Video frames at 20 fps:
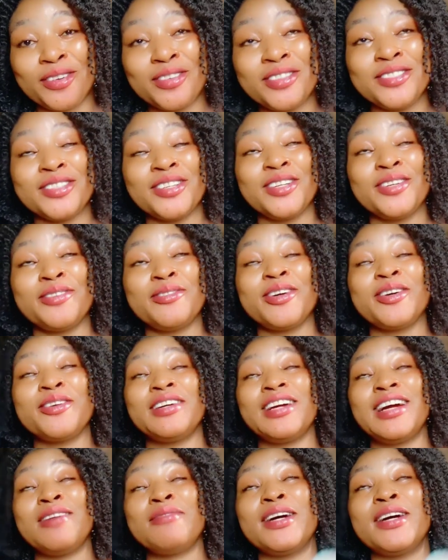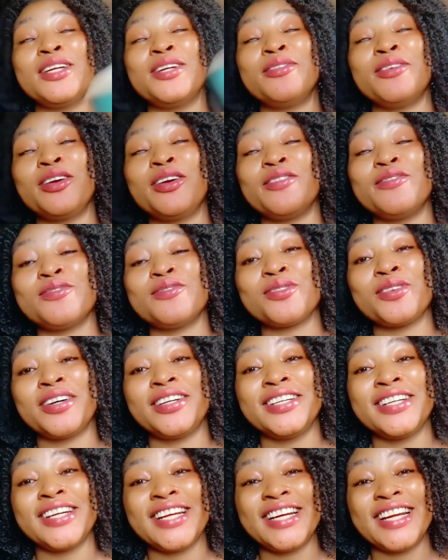It's only when you need the one of
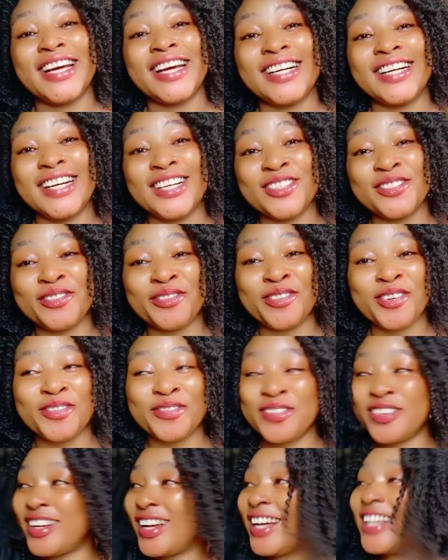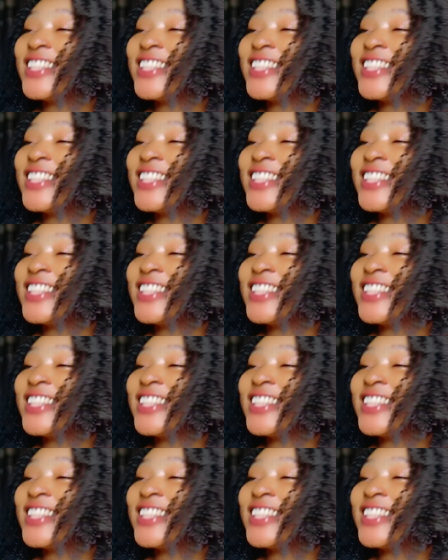200 naira, it will work for us.